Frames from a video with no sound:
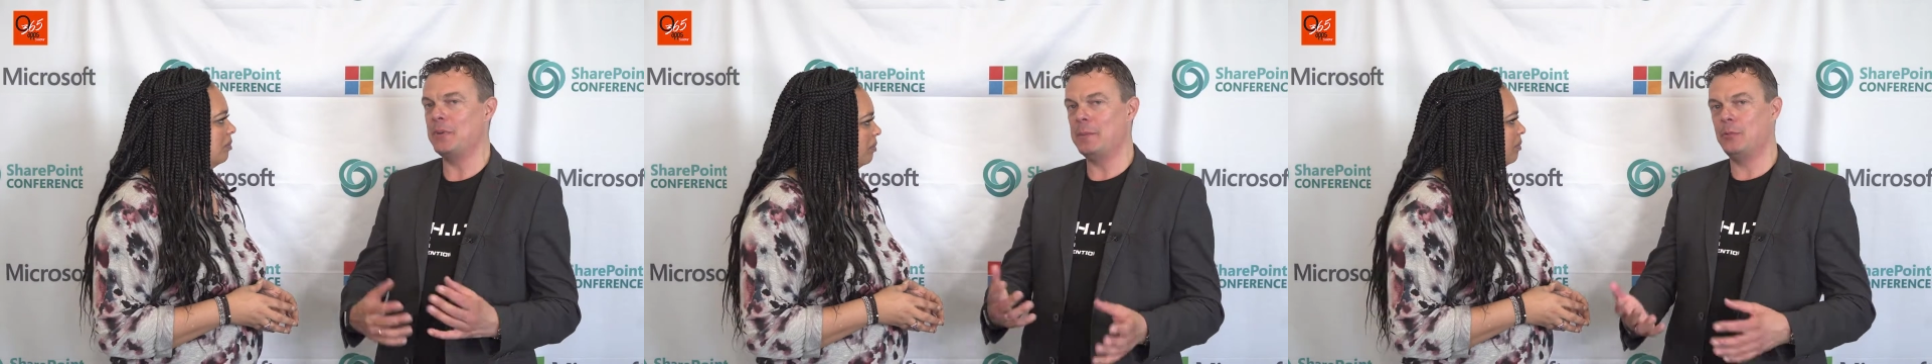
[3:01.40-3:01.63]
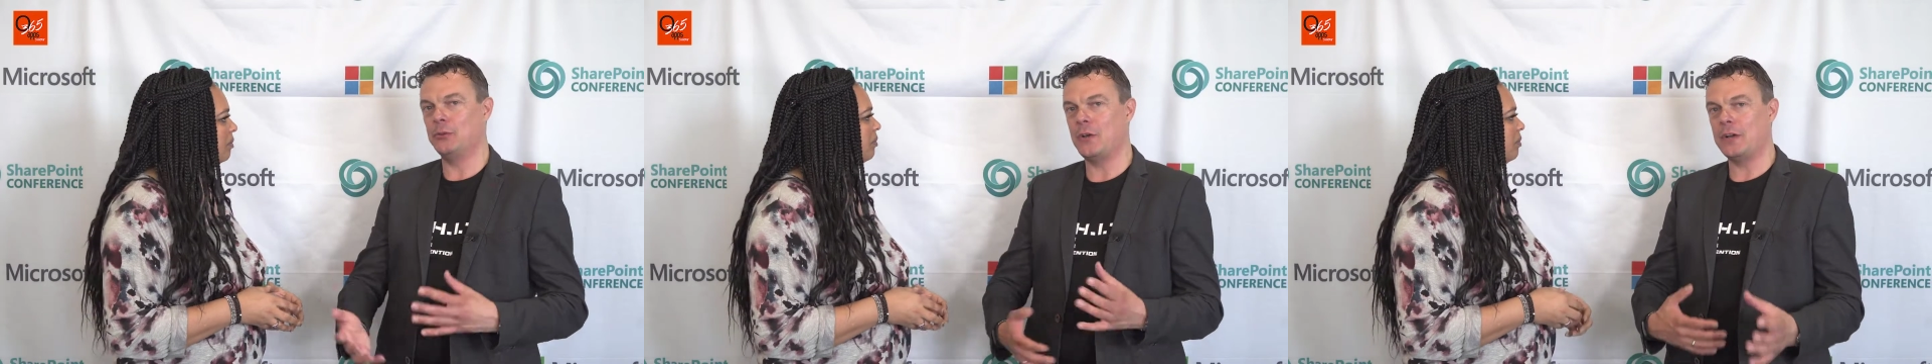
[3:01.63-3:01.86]

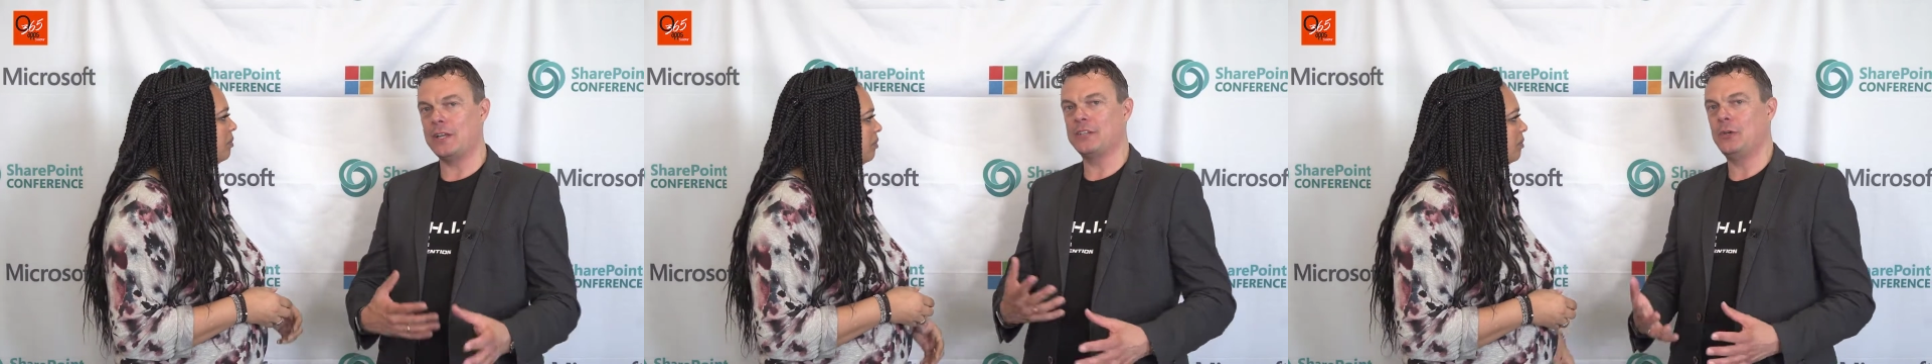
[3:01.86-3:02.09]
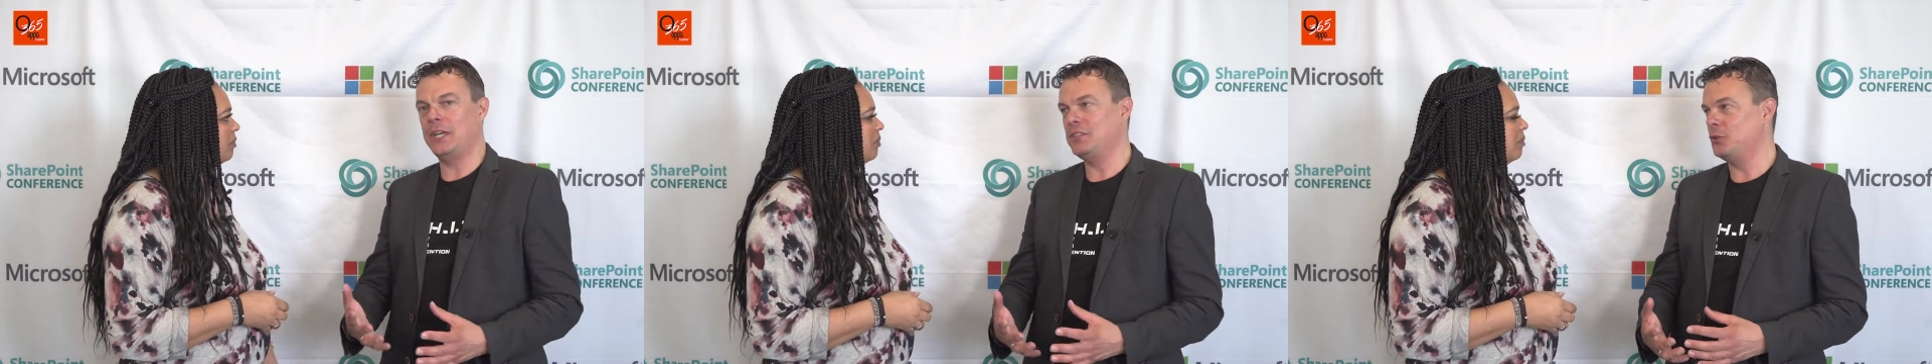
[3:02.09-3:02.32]
people talking
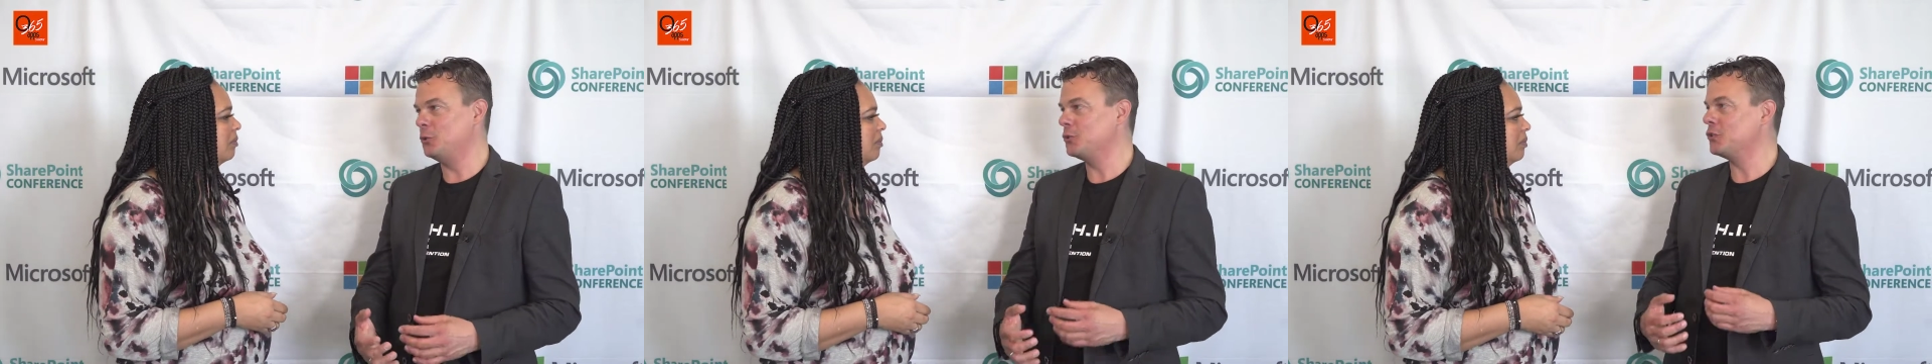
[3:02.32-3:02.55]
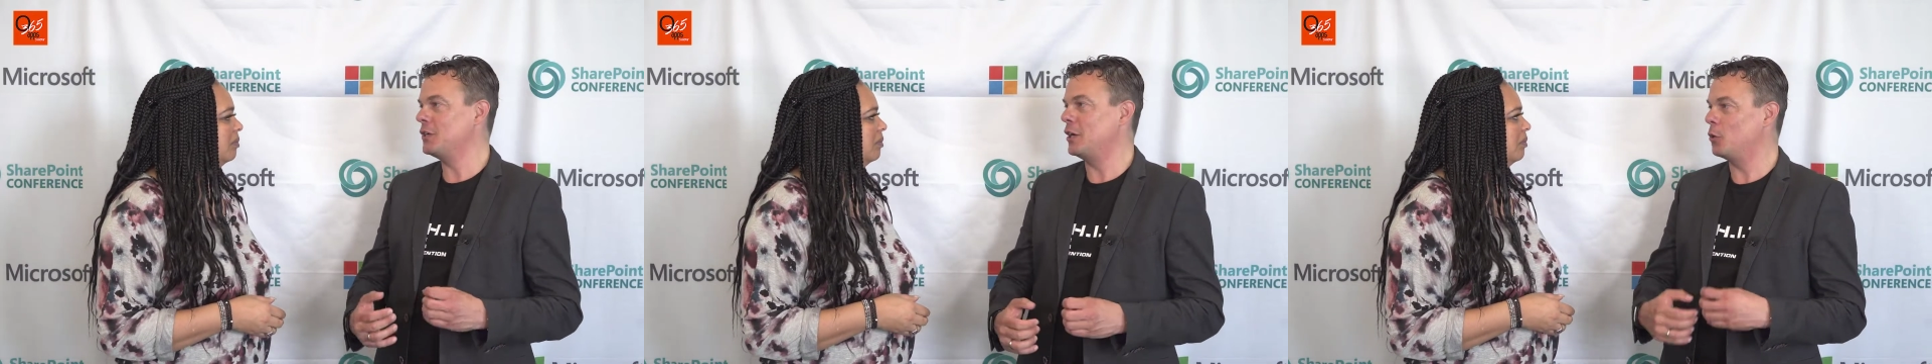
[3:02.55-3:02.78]
to end
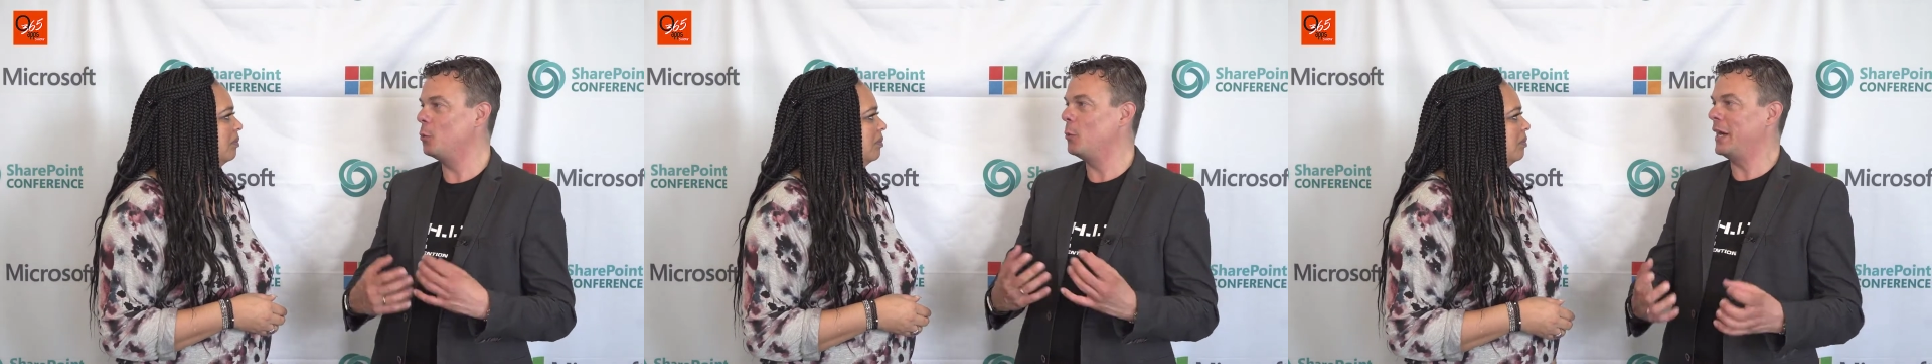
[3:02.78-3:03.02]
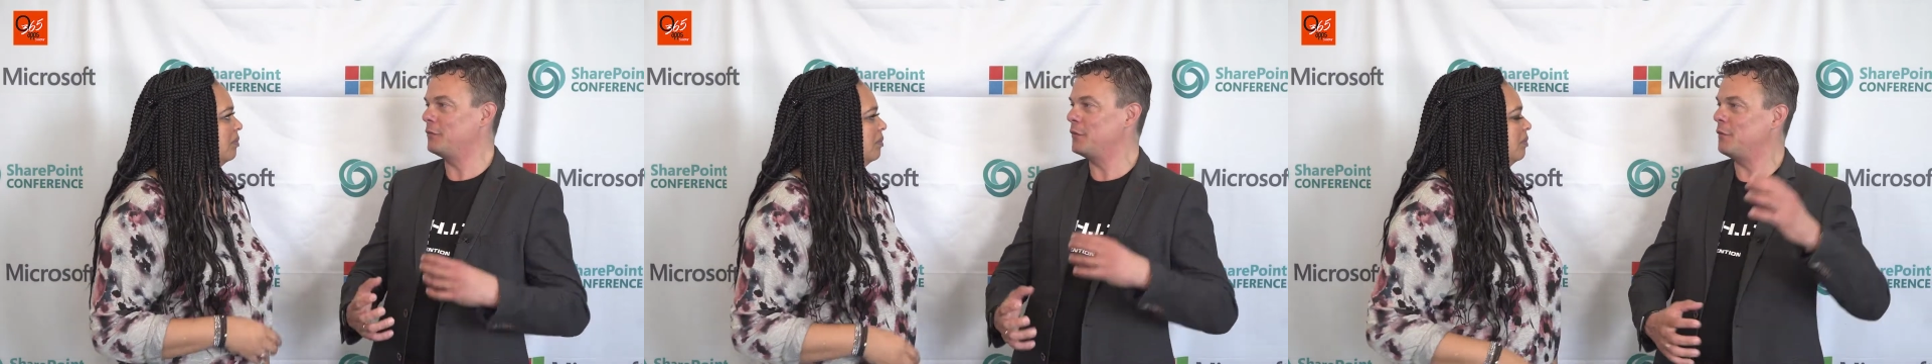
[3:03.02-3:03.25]
users are
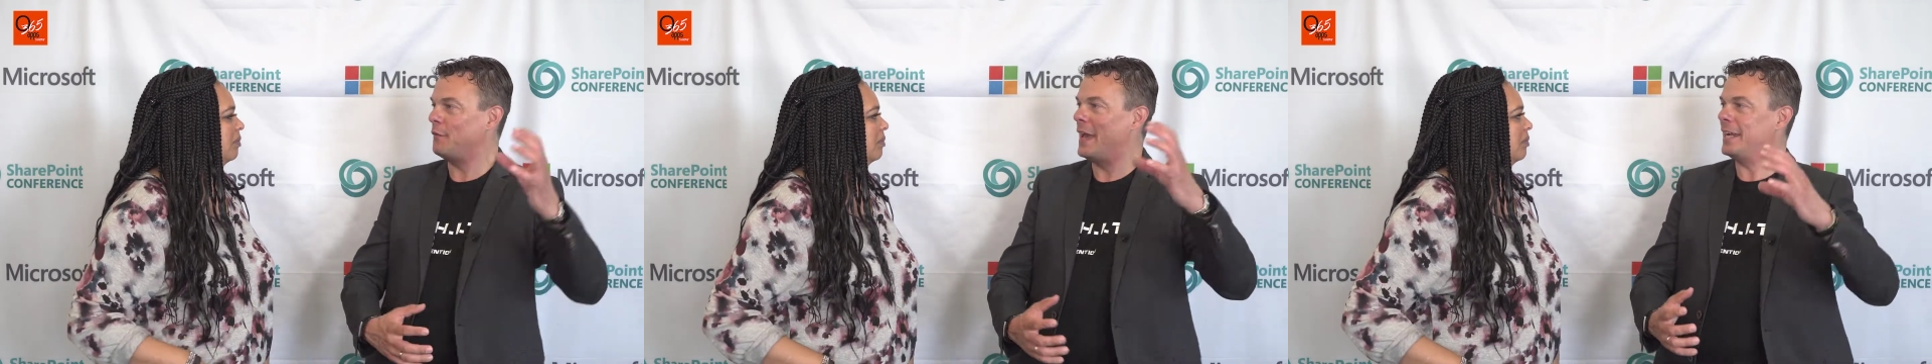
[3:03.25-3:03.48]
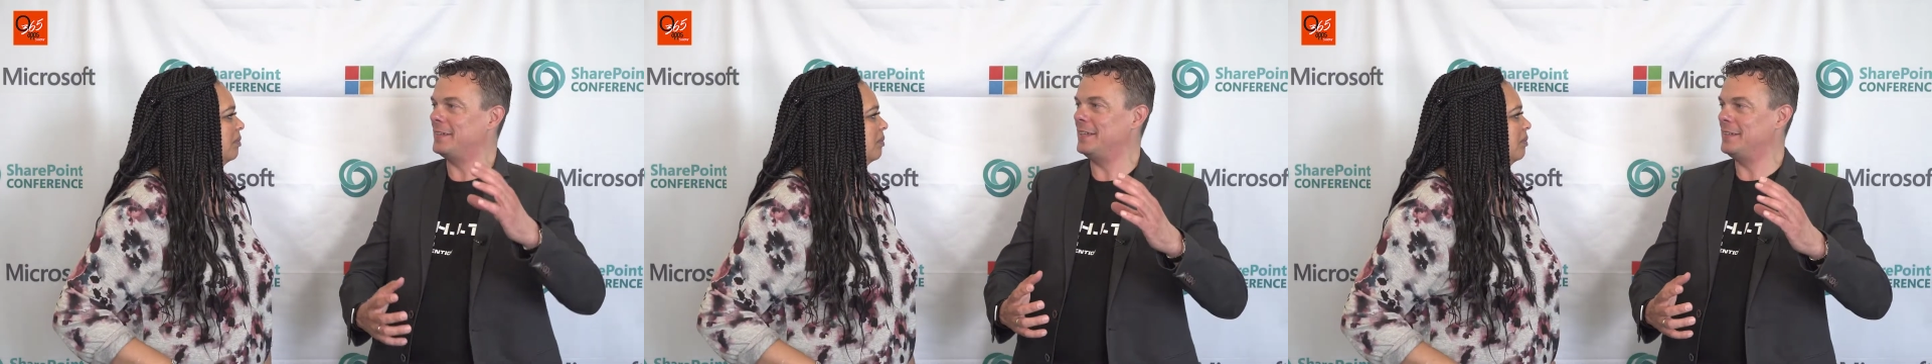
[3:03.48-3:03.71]
aware of the
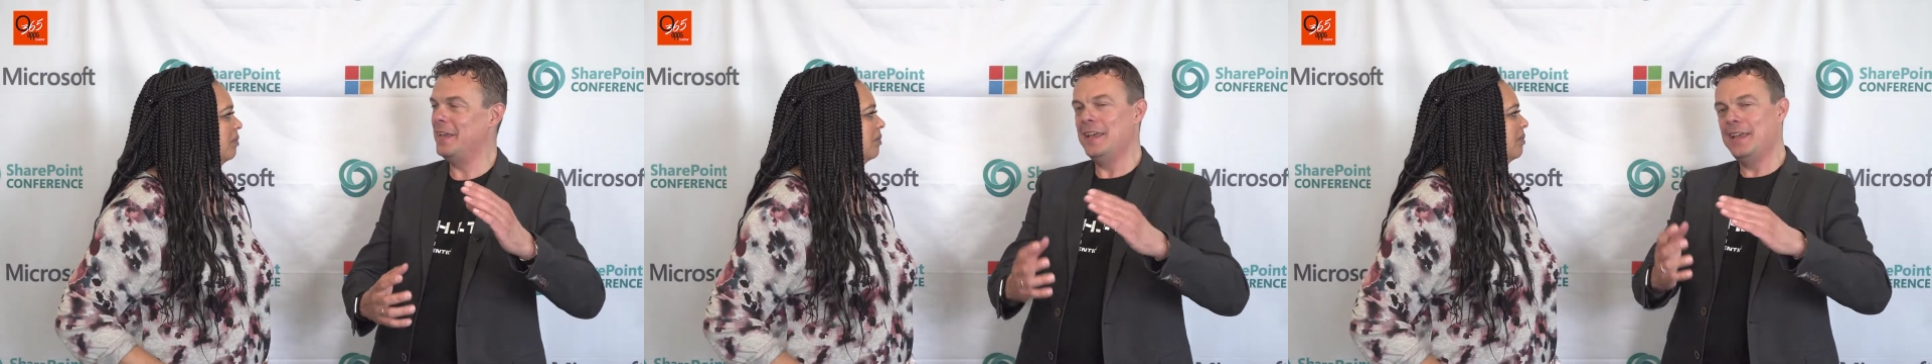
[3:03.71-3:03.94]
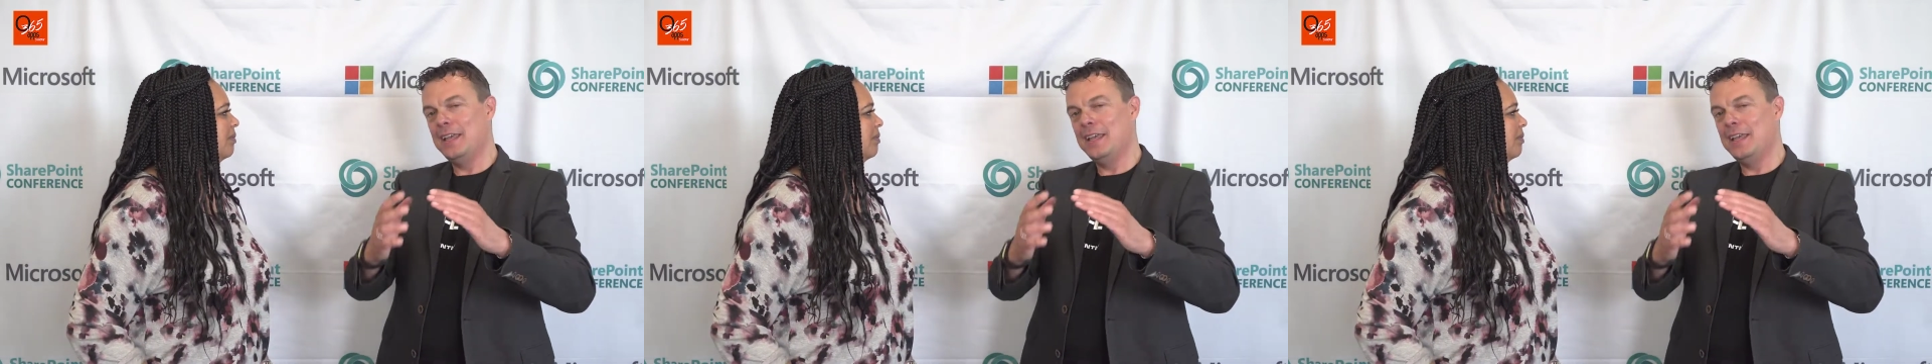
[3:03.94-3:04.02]
fact that